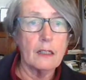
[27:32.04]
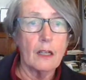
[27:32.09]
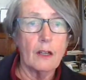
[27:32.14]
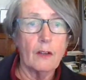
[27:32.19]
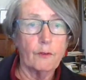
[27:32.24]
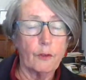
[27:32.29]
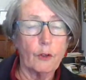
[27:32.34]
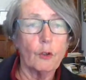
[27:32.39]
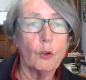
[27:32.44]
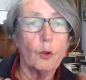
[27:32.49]
end,
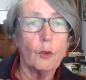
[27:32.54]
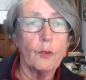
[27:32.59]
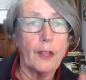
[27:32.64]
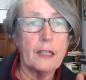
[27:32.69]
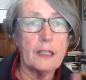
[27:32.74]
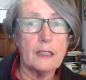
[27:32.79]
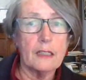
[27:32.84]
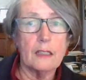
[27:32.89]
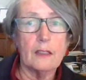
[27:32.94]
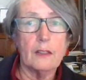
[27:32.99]
for all
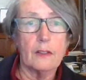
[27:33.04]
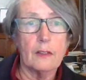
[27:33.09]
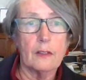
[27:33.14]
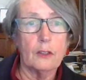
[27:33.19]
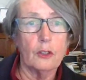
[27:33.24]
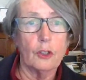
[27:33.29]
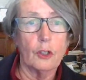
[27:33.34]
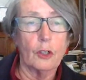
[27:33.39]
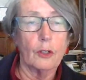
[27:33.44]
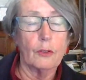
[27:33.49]
they did,
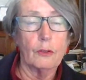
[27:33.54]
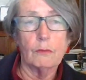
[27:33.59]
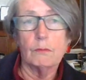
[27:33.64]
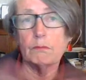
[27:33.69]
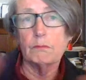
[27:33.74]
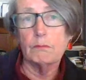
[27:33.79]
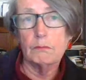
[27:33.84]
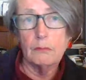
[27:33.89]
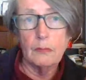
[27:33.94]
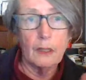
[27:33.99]

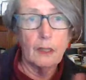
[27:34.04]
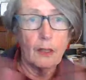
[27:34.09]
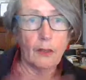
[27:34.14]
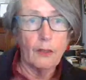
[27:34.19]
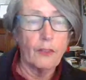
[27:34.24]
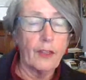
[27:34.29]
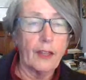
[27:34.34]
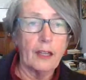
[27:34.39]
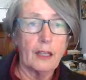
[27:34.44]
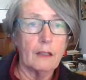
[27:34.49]

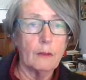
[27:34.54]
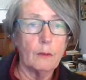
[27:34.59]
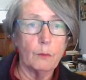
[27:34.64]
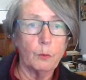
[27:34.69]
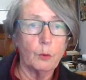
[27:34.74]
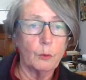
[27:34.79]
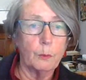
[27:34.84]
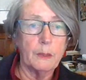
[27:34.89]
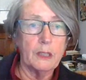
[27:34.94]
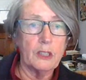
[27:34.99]
they
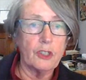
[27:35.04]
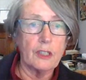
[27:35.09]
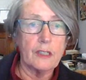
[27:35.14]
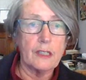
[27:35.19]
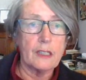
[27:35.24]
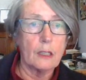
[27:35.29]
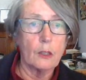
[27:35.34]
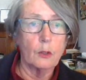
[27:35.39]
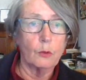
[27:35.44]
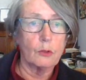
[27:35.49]
will be
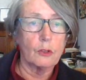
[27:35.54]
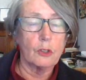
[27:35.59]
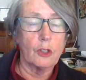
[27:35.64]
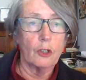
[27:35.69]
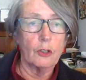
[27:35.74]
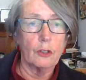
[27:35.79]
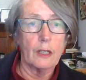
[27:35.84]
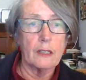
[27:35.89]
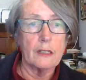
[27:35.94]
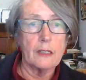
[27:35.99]
just looked
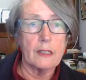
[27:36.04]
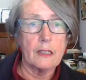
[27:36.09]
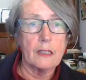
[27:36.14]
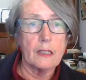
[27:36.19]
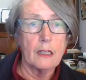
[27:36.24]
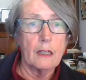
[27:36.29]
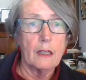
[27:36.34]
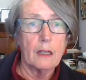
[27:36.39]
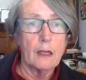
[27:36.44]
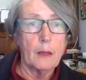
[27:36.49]
on
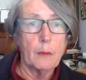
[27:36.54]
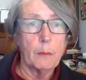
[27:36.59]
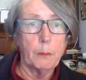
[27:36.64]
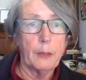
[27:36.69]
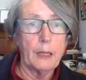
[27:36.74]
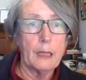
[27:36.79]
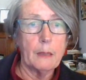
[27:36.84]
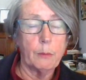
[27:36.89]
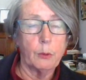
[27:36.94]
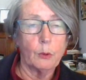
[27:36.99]
as
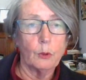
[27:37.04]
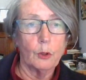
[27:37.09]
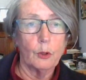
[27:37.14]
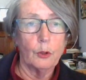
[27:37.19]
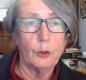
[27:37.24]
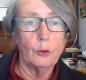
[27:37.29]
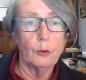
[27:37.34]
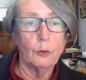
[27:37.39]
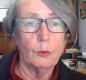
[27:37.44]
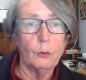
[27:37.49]
people
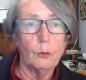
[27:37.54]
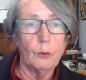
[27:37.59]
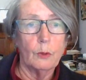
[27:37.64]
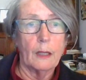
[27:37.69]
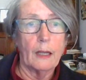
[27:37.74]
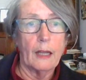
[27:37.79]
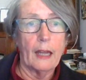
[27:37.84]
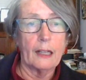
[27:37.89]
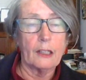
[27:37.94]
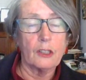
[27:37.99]
who
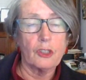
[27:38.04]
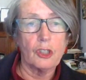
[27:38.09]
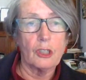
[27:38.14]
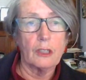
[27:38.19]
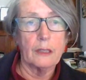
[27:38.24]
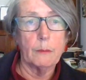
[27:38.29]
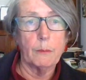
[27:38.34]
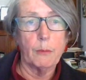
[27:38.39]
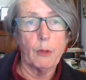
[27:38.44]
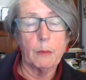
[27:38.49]

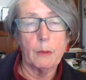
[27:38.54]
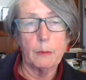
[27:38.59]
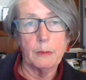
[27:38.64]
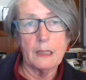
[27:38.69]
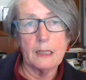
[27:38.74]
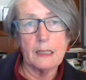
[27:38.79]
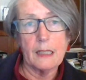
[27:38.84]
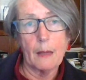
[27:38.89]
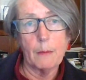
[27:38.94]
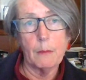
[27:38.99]
actually
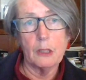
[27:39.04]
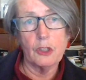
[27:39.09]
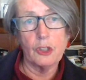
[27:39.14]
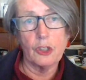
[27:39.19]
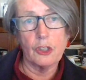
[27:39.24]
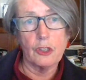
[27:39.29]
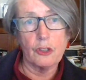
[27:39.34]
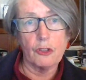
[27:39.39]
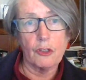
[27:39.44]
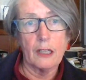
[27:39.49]
probably
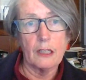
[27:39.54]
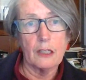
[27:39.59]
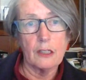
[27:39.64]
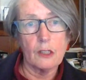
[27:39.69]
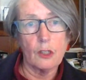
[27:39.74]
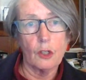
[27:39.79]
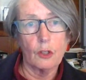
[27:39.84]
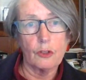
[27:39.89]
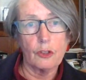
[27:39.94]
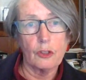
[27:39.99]
damaged
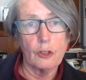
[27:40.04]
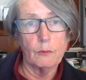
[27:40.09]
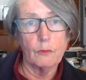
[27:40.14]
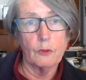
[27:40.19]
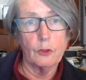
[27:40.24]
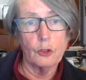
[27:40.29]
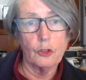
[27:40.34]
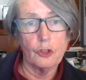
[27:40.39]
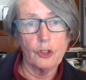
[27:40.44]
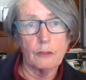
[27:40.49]
Australia's long-term
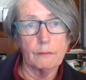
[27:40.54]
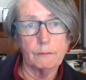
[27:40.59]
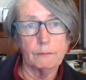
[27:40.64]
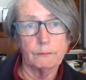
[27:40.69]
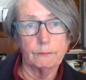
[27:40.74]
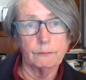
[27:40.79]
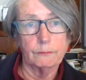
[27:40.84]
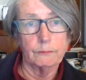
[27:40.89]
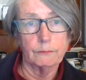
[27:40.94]
future.